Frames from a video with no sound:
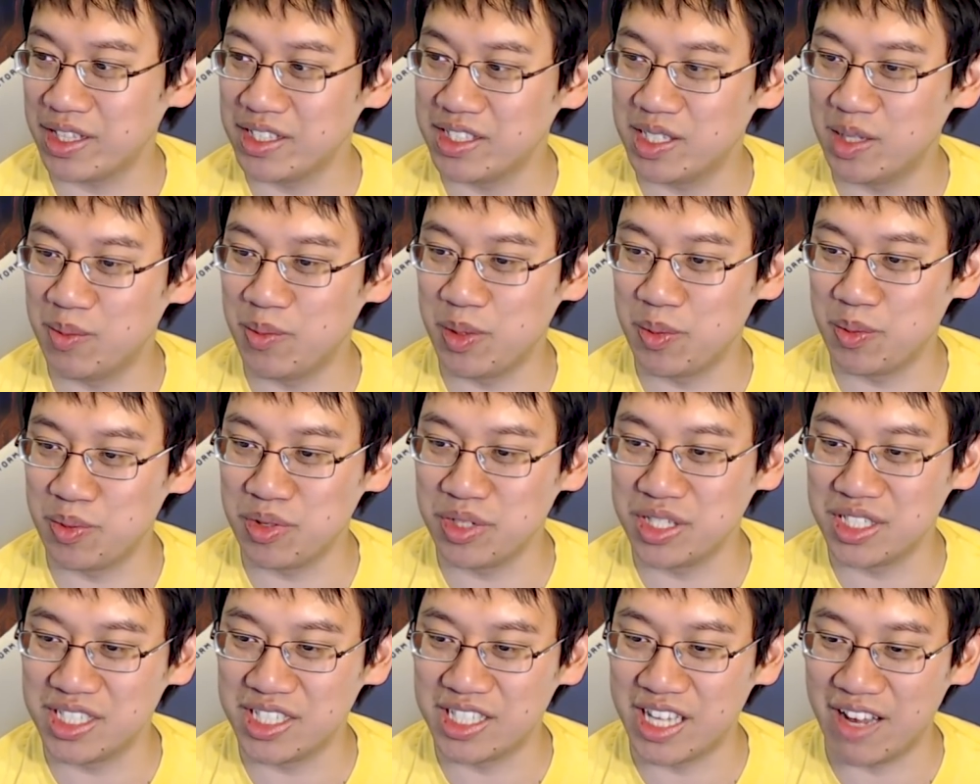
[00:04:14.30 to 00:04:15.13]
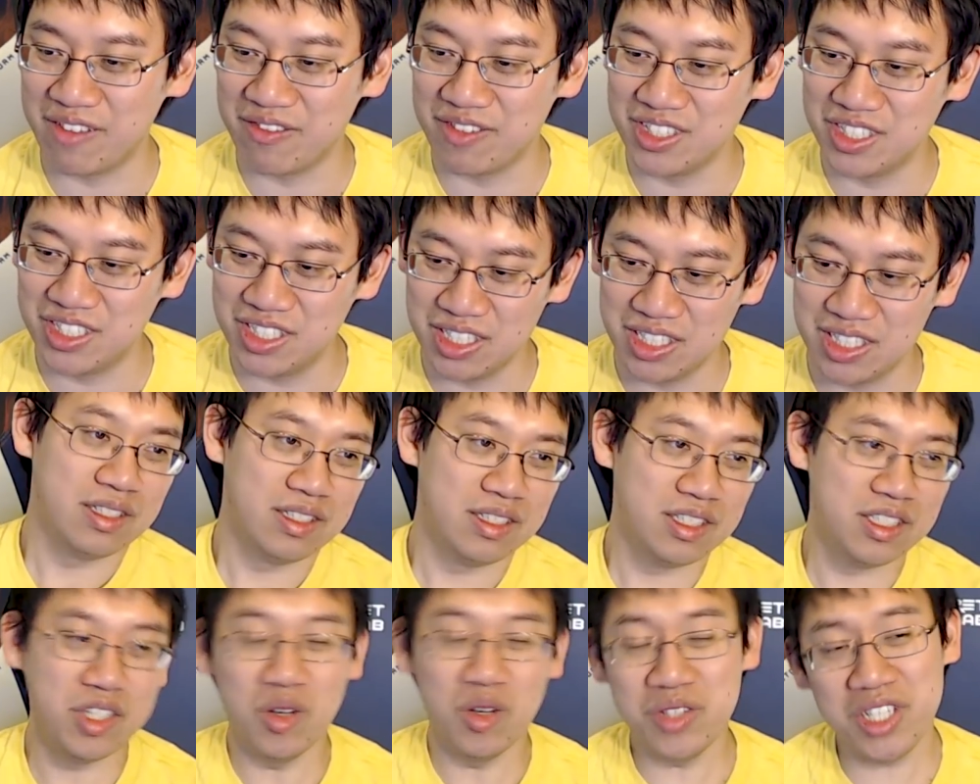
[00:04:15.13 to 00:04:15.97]
this to be pretty savage.
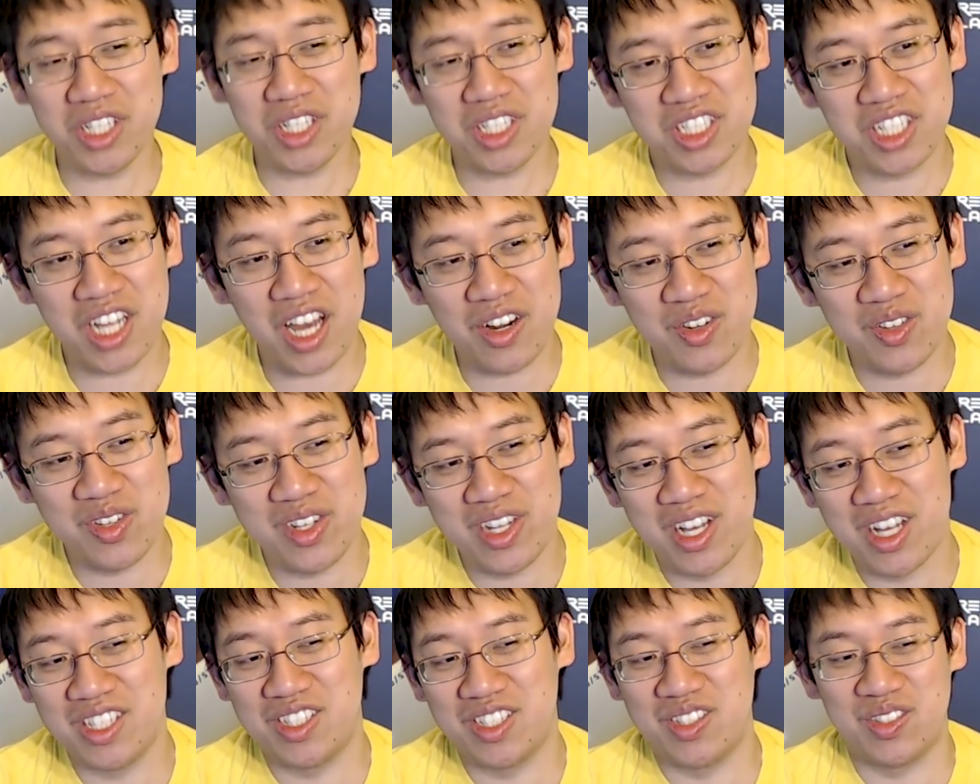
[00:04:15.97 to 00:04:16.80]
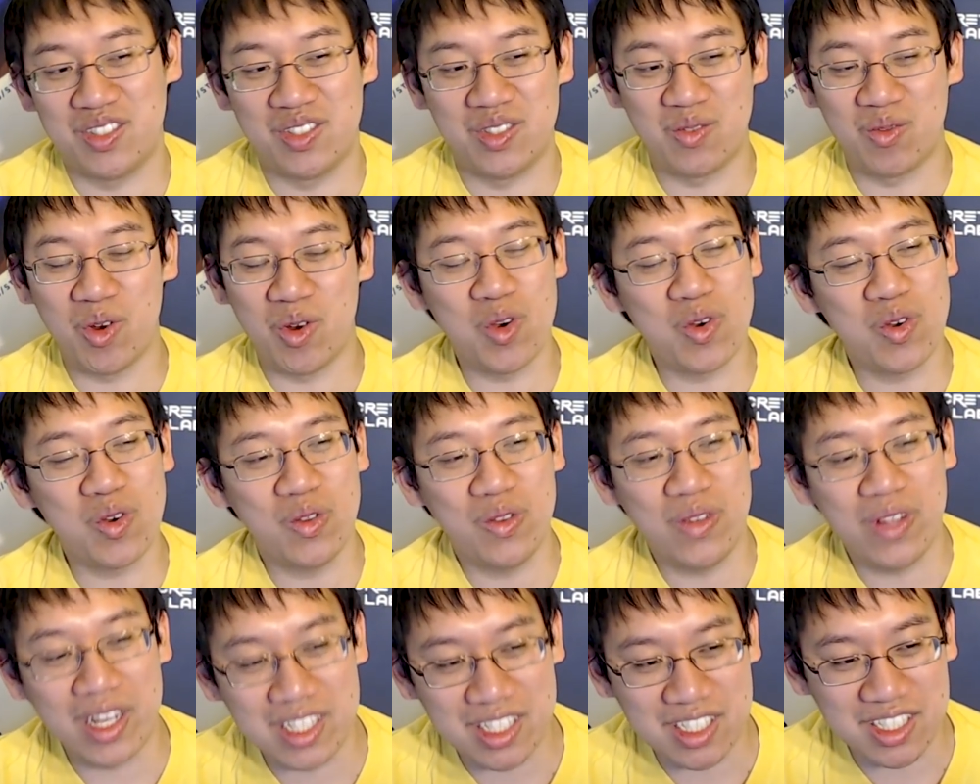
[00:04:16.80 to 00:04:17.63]
Sonya Shadowdancer, the rogue
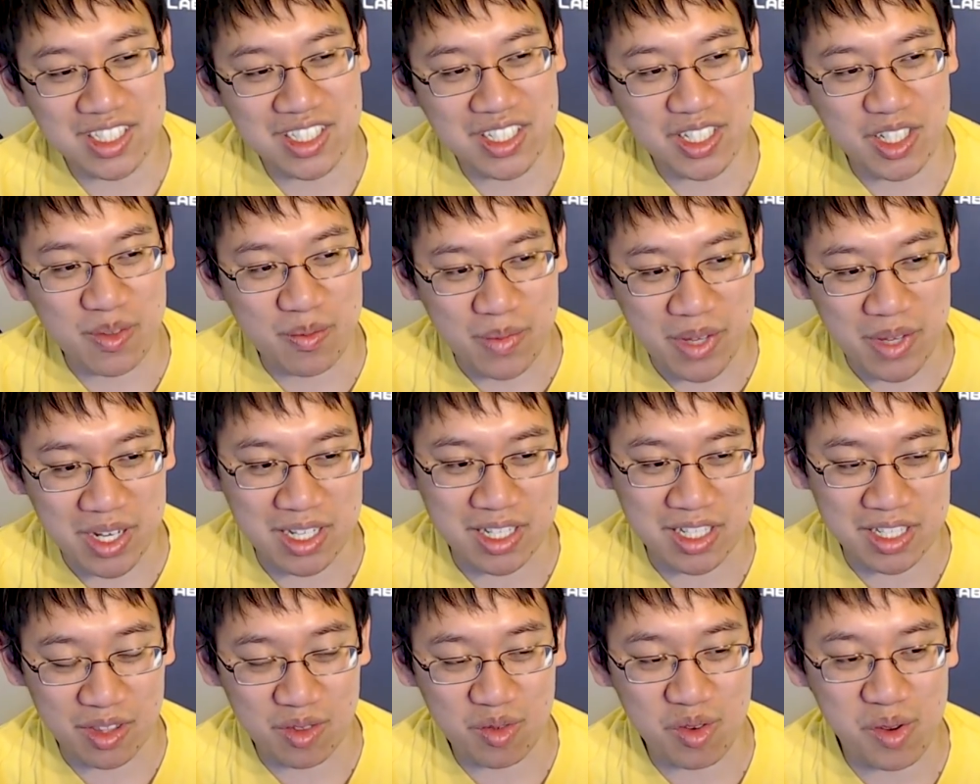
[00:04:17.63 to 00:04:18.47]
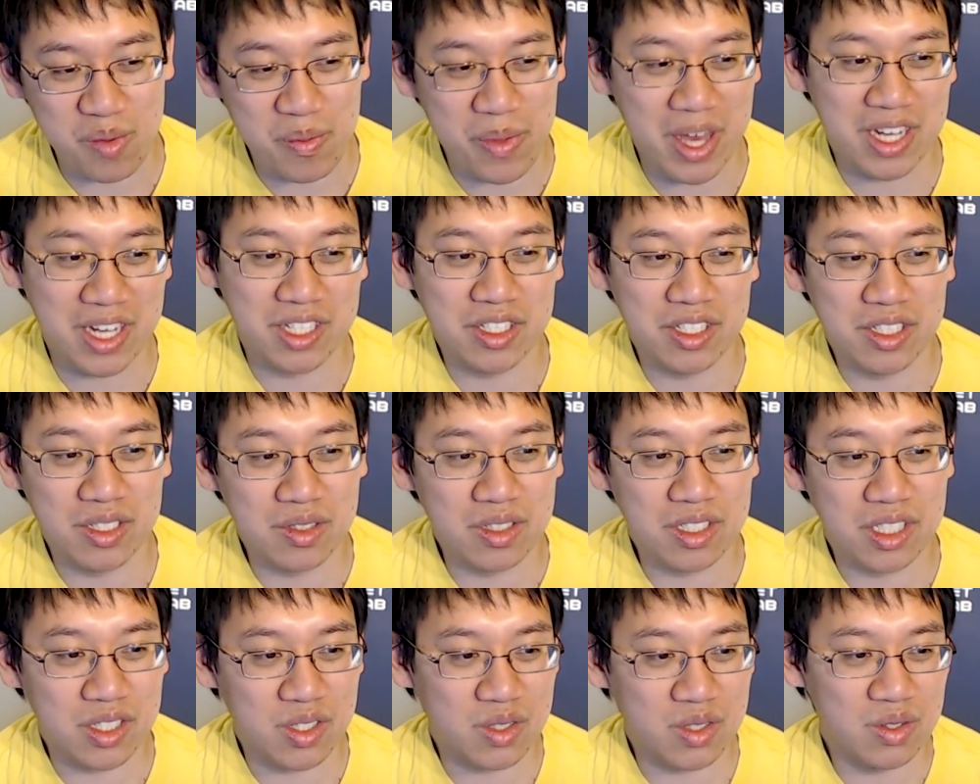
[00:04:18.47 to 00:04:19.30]
legendary minion, 3 mana 2
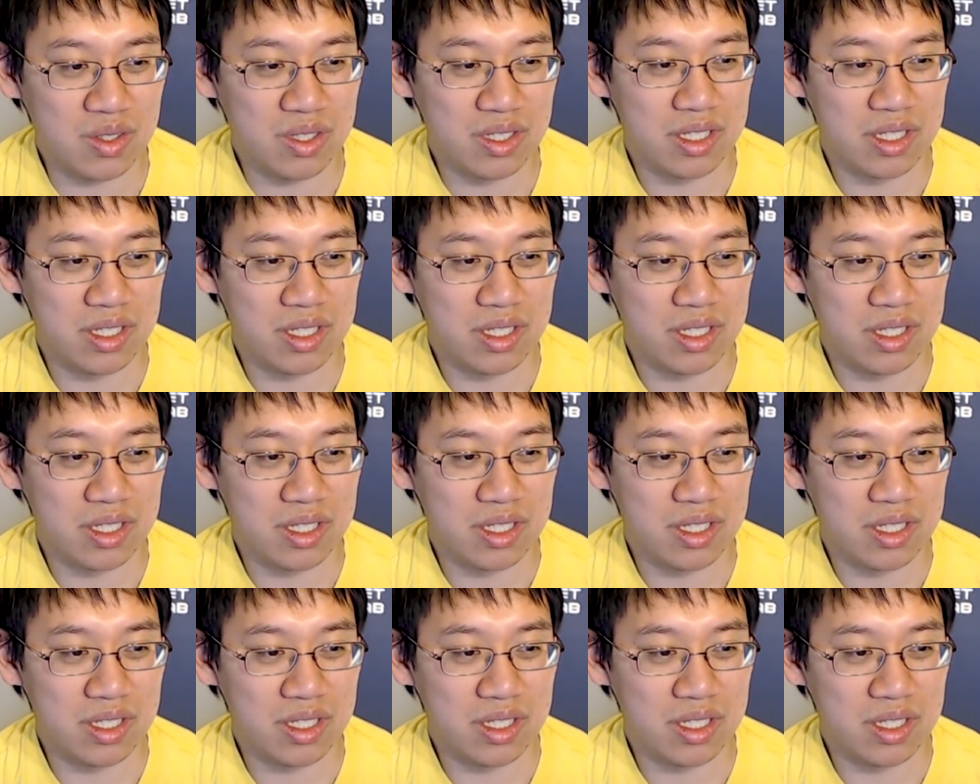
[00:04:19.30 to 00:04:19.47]
2.